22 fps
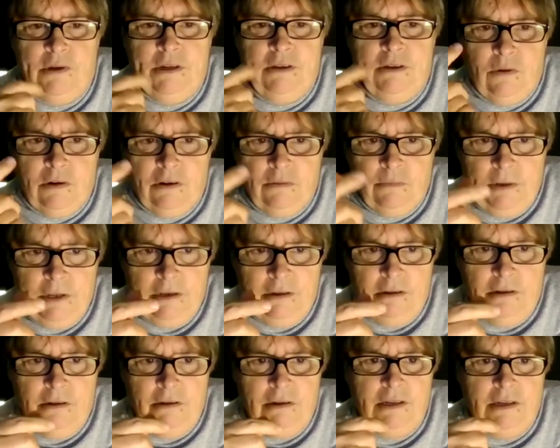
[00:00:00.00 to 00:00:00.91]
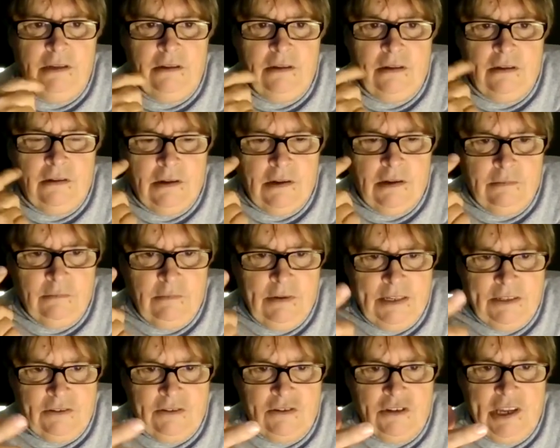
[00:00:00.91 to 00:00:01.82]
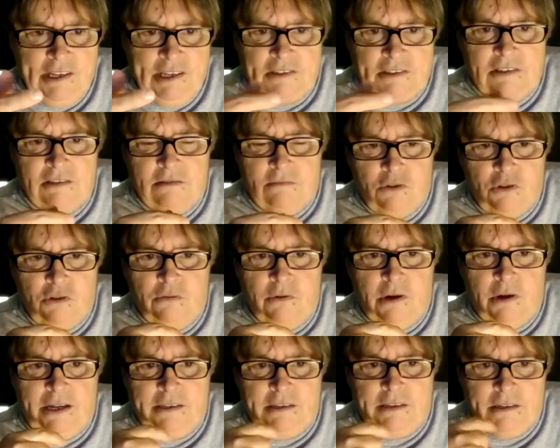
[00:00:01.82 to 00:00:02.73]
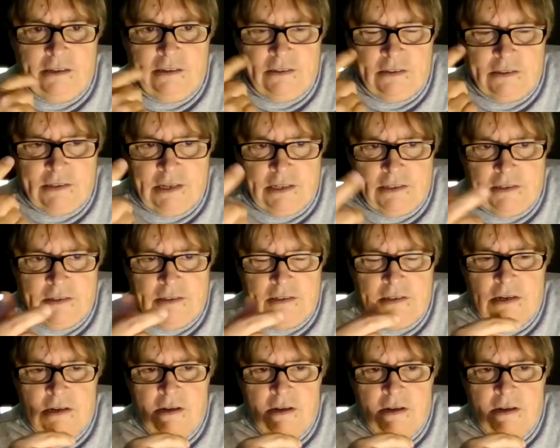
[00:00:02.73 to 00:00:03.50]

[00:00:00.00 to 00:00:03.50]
what are we learning, let's test some new ideas, let's